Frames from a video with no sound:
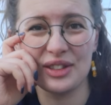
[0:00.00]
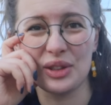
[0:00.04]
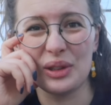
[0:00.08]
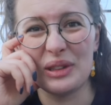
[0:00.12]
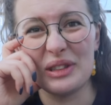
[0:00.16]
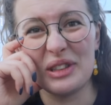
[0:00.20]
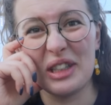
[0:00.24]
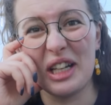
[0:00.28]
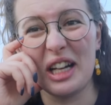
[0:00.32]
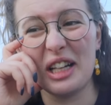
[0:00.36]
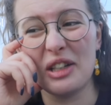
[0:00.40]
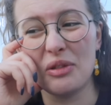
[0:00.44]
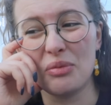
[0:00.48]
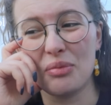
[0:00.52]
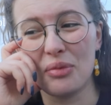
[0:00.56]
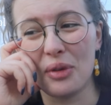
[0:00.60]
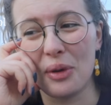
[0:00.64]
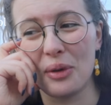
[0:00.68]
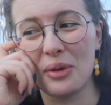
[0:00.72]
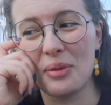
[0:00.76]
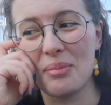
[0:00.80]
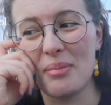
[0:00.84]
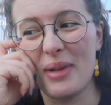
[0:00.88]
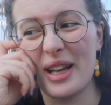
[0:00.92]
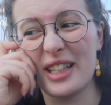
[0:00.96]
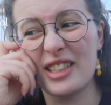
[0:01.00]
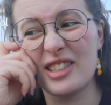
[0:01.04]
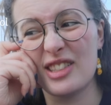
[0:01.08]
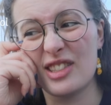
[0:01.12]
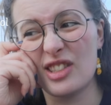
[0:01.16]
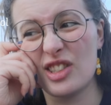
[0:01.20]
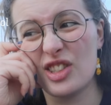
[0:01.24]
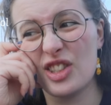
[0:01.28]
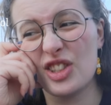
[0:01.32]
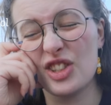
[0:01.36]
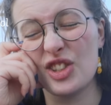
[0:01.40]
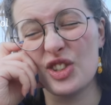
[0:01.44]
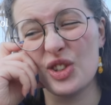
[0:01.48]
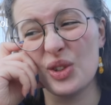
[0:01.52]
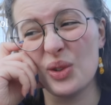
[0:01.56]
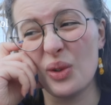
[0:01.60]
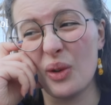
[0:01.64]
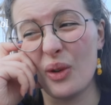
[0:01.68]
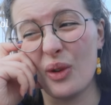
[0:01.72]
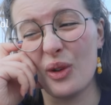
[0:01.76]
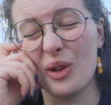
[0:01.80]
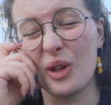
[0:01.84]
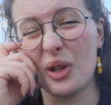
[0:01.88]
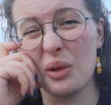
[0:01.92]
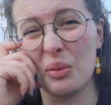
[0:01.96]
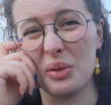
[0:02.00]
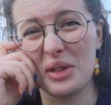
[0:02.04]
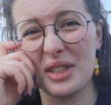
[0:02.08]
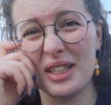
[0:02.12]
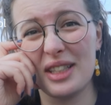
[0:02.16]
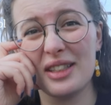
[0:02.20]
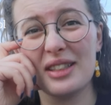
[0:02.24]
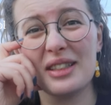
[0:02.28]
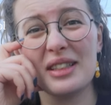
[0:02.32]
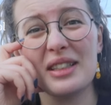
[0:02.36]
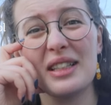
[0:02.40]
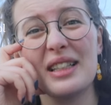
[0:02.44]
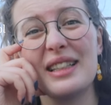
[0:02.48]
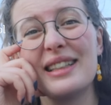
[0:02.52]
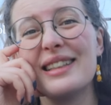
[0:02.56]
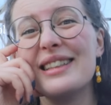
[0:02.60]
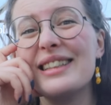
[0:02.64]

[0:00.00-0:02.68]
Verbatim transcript: so I like wrote a message to her I was like